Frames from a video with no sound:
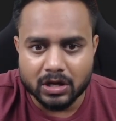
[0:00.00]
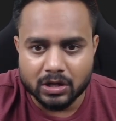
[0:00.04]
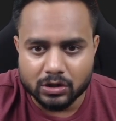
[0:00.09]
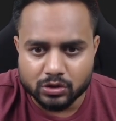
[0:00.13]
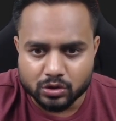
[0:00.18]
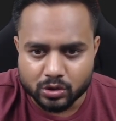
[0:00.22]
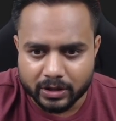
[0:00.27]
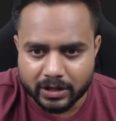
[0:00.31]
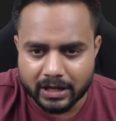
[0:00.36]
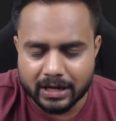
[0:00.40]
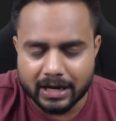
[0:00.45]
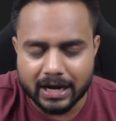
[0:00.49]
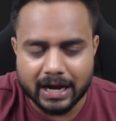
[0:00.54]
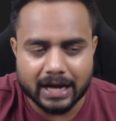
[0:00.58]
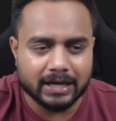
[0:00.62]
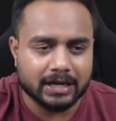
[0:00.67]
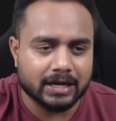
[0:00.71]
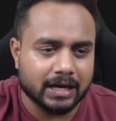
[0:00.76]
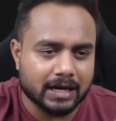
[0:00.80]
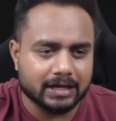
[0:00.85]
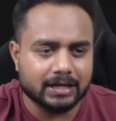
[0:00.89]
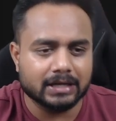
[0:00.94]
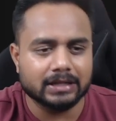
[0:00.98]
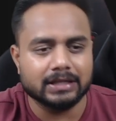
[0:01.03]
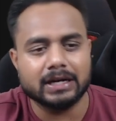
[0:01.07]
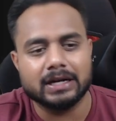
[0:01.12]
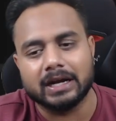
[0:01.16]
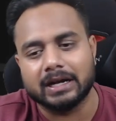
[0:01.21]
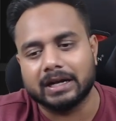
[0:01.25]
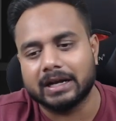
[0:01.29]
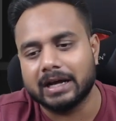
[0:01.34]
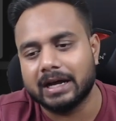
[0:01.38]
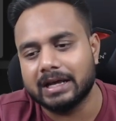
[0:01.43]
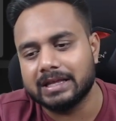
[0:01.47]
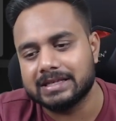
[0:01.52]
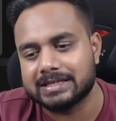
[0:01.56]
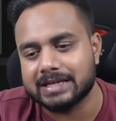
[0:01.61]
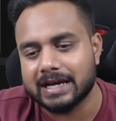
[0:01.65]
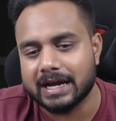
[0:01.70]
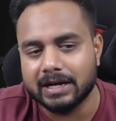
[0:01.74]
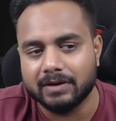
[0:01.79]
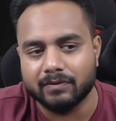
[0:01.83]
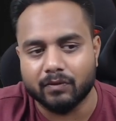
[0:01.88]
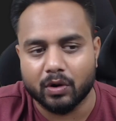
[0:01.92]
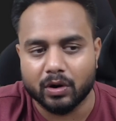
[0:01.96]
So here I collected the data
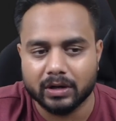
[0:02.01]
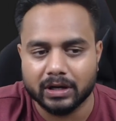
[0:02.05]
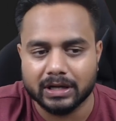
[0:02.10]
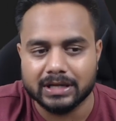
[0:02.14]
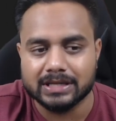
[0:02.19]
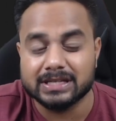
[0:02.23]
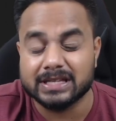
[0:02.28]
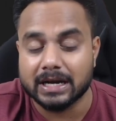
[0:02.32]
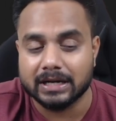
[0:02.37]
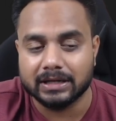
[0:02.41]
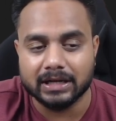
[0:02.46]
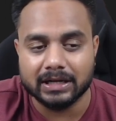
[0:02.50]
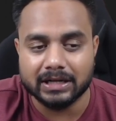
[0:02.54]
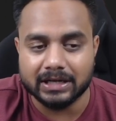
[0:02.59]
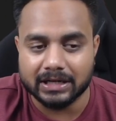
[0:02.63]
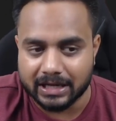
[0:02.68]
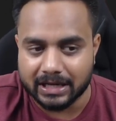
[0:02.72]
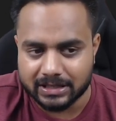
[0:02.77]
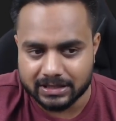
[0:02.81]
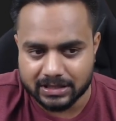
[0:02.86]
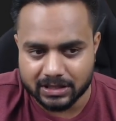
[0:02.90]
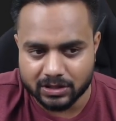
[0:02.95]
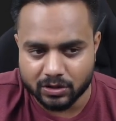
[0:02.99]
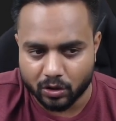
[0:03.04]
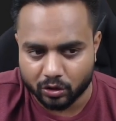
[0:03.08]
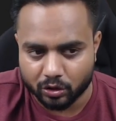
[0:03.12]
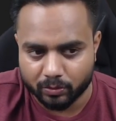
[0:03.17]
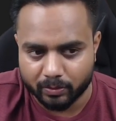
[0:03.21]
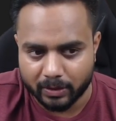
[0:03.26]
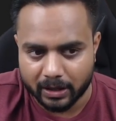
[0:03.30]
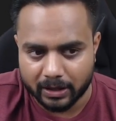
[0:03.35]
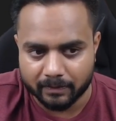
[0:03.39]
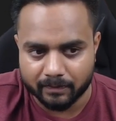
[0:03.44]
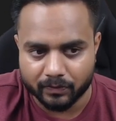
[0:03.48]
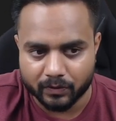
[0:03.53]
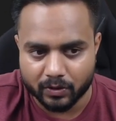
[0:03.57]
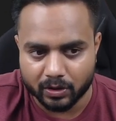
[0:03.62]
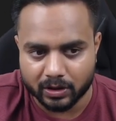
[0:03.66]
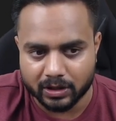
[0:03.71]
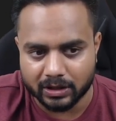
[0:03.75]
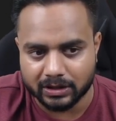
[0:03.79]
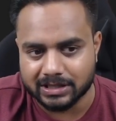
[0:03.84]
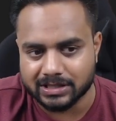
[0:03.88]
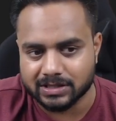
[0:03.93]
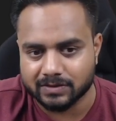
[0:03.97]
inside the txt document. Okay,
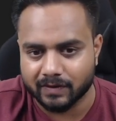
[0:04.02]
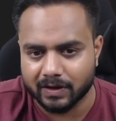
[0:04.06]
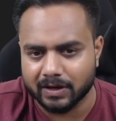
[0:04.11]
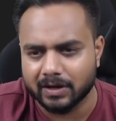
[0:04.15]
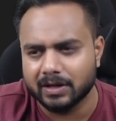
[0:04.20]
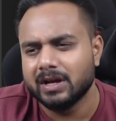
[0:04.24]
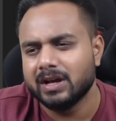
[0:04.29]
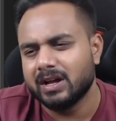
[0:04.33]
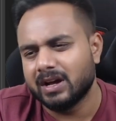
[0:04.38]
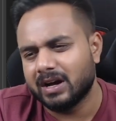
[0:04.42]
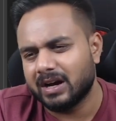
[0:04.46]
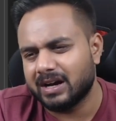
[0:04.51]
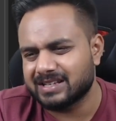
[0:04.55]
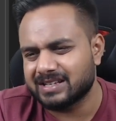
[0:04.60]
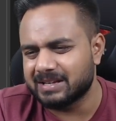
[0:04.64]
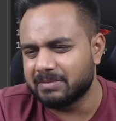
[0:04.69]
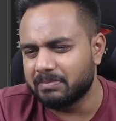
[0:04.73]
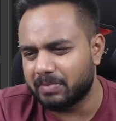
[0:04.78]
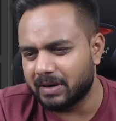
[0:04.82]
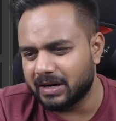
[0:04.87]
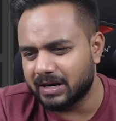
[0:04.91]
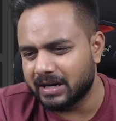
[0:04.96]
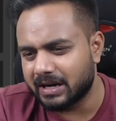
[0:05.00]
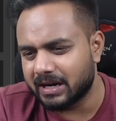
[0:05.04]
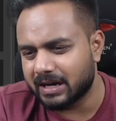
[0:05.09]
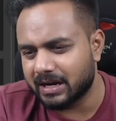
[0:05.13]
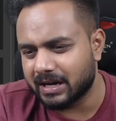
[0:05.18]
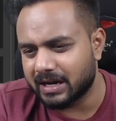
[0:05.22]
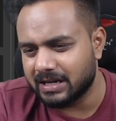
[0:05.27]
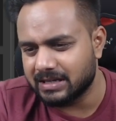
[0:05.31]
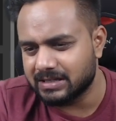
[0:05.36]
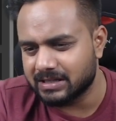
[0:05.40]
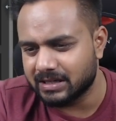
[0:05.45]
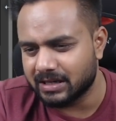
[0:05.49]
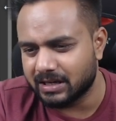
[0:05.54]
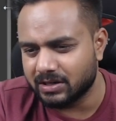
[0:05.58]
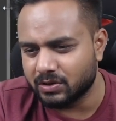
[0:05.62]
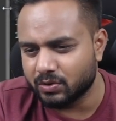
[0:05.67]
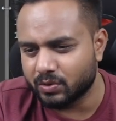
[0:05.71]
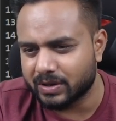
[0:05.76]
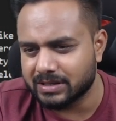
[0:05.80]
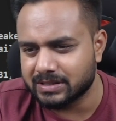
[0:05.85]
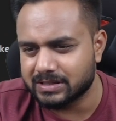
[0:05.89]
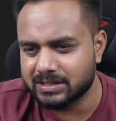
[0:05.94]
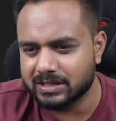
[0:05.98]
this one. A simple data, guys. Here you
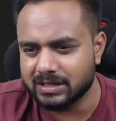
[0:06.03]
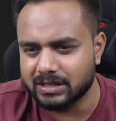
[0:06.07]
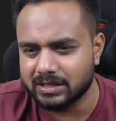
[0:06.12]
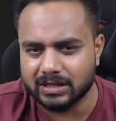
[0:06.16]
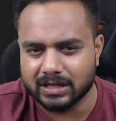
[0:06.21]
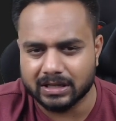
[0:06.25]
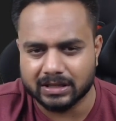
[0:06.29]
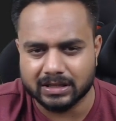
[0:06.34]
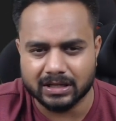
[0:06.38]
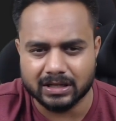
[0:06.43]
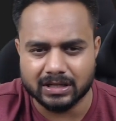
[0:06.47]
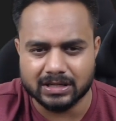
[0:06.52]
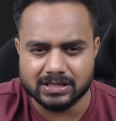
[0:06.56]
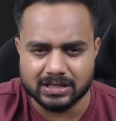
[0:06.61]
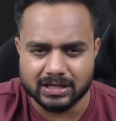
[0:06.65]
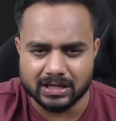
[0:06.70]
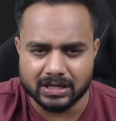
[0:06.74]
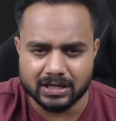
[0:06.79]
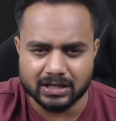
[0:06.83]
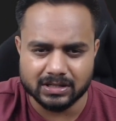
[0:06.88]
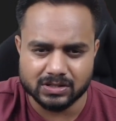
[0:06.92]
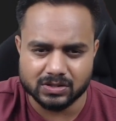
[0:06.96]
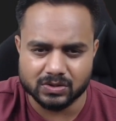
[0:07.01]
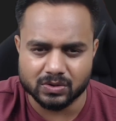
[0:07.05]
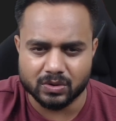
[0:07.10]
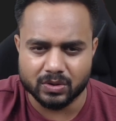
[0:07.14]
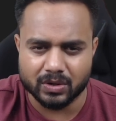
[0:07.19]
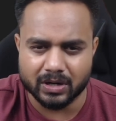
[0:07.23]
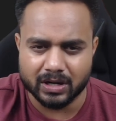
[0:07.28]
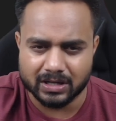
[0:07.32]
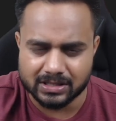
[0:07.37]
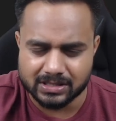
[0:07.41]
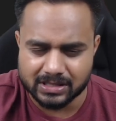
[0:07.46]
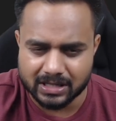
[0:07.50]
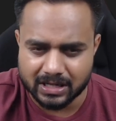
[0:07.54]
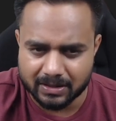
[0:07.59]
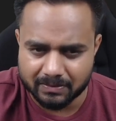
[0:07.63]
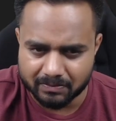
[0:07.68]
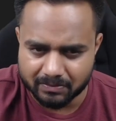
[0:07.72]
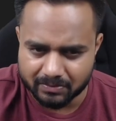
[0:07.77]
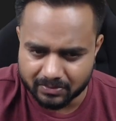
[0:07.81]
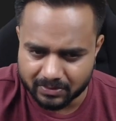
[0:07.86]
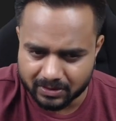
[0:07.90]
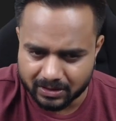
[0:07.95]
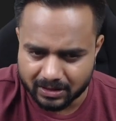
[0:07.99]
can see nothing is there. So it is a
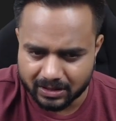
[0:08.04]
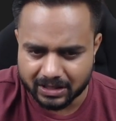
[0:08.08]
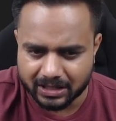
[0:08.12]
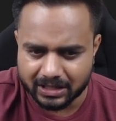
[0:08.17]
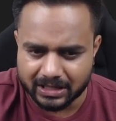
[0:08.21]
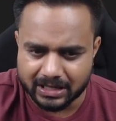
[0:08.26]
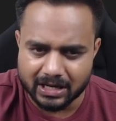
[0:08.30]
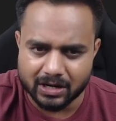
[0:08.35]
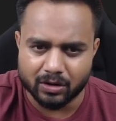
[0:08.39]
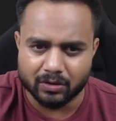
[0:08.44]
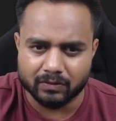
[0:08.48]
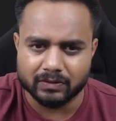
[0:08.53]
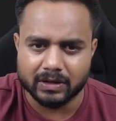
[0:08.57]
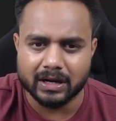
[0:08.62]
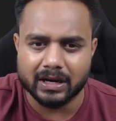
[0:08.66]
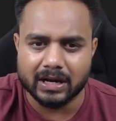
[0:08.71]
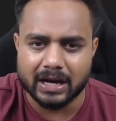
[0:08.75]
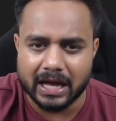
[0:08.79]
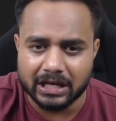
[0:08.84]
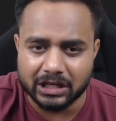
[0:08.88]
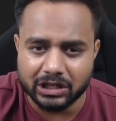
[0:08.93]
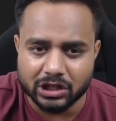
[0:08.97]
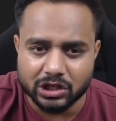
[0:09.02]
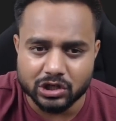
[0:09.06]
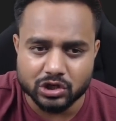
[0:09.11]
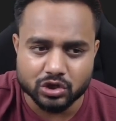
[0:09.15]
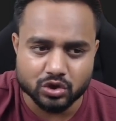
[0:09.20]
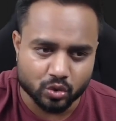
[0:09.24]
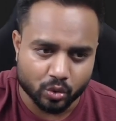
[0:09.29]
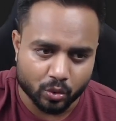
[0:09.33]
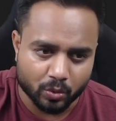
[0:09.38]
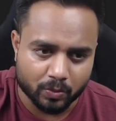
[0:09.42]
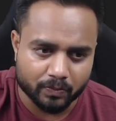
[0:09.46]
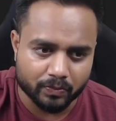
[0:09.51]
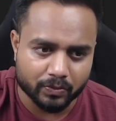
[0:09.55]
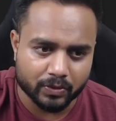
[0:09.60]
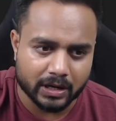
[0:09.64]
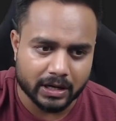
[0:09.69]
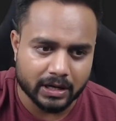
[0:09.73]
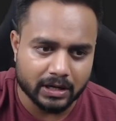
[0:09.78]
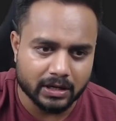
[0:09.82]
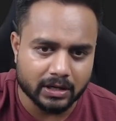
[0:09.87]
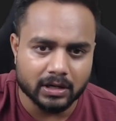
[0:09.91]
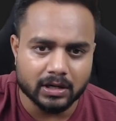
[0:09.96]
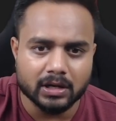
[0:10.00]
detail of the Nike shoe, right?